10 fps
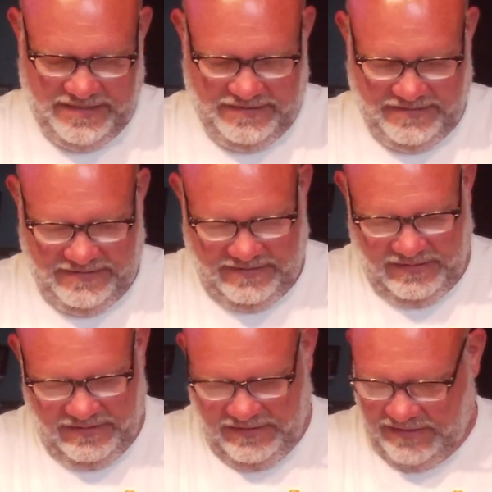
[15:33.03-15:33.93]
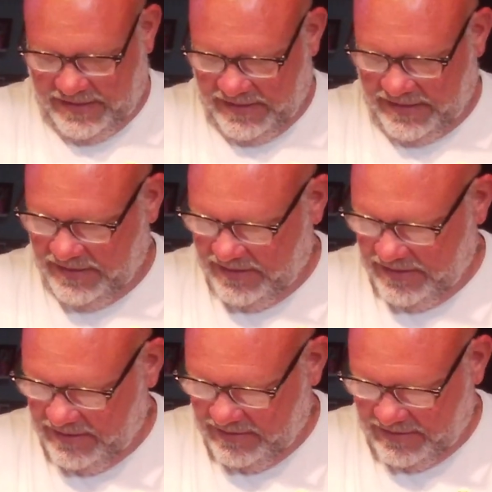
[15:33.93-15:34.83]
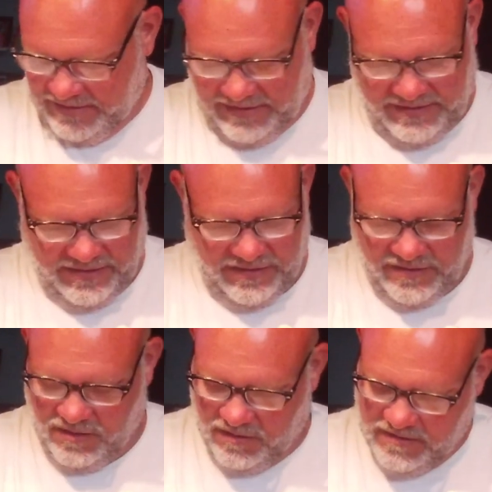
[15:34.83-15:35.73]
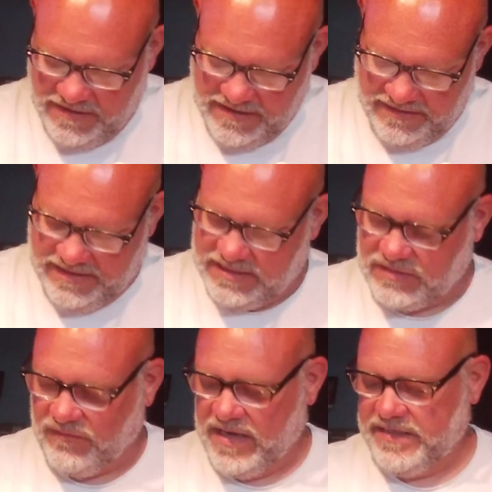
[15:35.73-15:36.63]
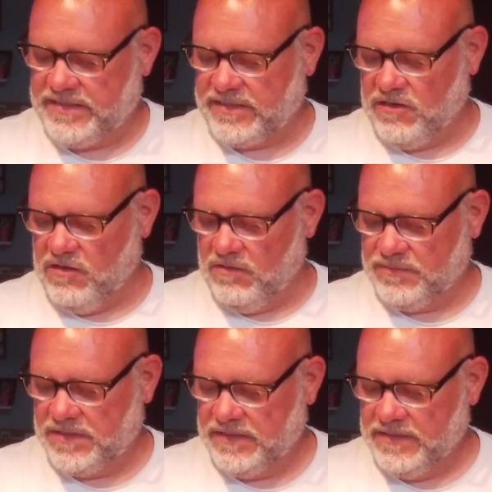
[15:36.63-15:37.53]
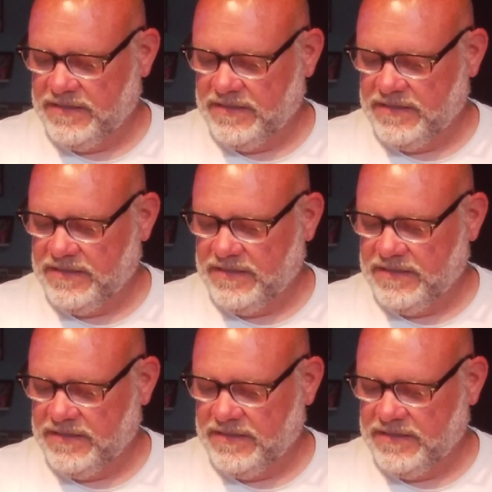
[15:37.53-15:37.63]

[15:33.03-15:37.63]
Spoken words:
there. Looking good, looking good. This face sculpt,